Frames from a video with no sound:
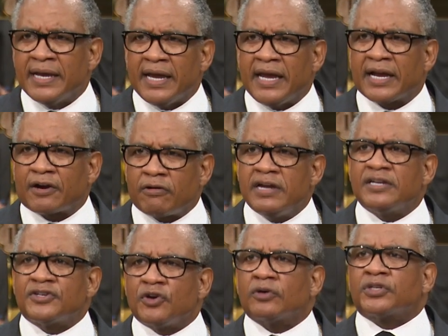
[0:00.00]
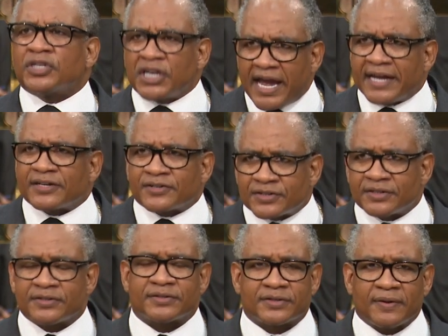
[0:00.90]
increase your
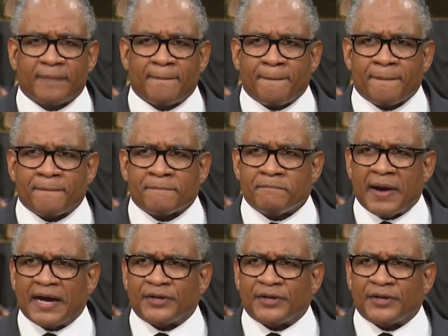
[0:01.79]
chances by